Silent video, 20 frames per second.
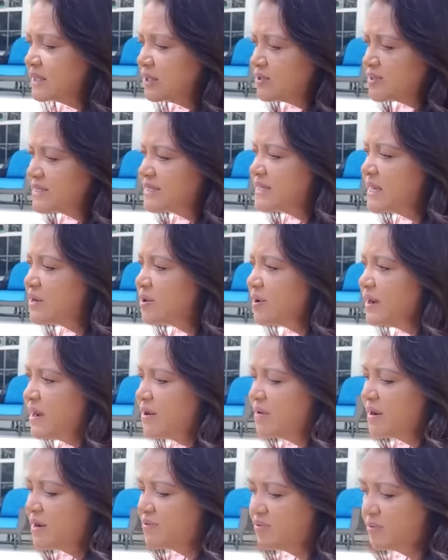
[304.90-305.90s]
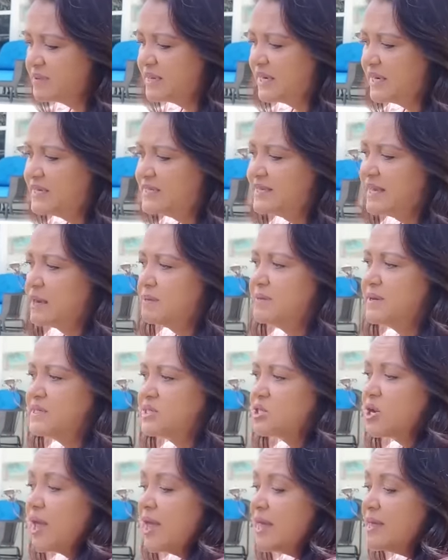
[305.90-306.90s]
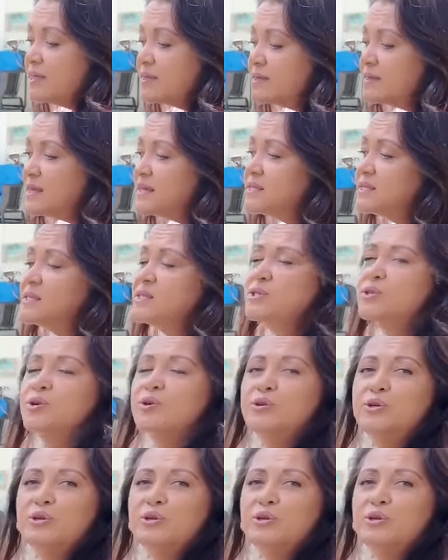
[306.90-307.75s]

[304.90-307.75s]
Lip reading: little center area from getting damaged. This is your